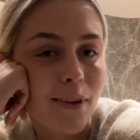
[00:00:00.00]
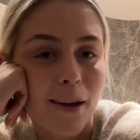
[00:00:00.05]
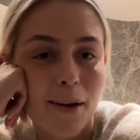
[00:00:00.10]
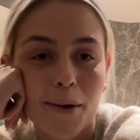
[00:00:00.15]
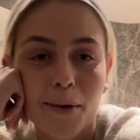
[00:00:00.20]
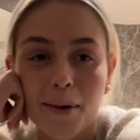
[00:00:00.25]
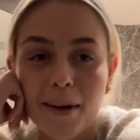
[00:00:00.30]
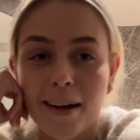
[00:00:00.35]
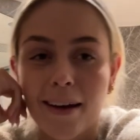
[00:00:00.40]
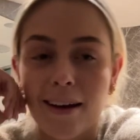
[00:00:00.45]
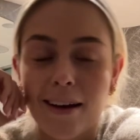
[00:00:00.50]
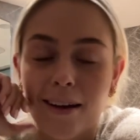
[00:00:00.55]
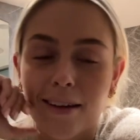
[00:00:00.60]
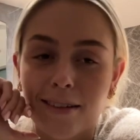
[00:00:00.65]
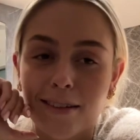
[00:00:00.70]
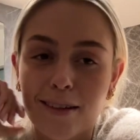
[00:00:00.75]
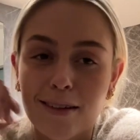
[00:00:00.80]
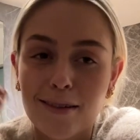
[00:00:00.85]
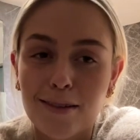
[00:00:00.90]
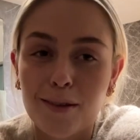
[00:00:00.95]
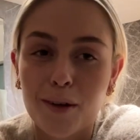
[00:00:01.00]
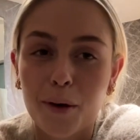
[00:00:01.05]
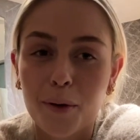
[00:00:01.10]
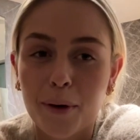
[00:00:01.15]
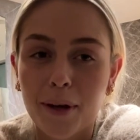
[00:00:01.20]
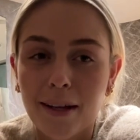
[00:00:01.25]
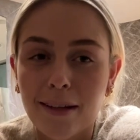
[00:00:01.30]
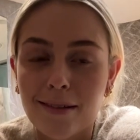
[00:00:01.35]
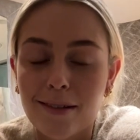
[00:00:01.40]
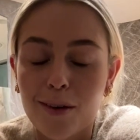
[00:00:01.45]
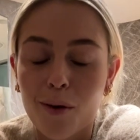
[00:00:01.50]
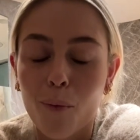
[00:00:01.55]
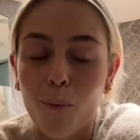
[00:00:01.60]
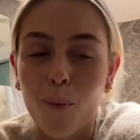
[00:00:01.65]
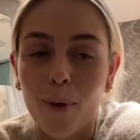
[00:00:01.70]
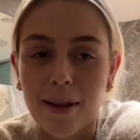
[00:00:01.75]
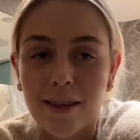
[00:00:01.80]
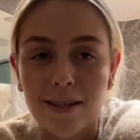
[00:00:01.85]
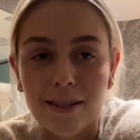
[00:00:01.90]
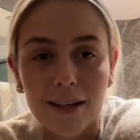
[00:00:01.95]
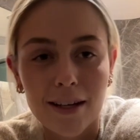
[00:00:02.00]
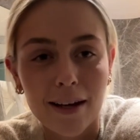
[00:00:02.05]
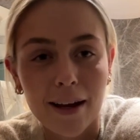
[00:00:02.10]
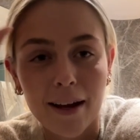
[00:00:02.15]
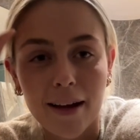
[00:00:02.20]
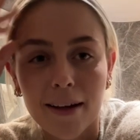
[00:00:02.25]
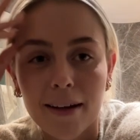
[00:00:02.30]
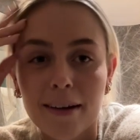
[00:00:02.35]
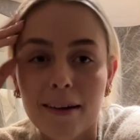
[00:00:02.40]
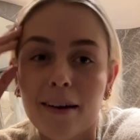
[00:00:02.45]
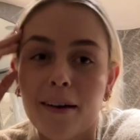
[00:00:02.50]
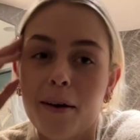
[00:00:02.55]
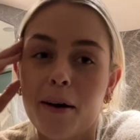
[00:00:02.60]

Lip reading: Okay guys, so it's Wednesday night.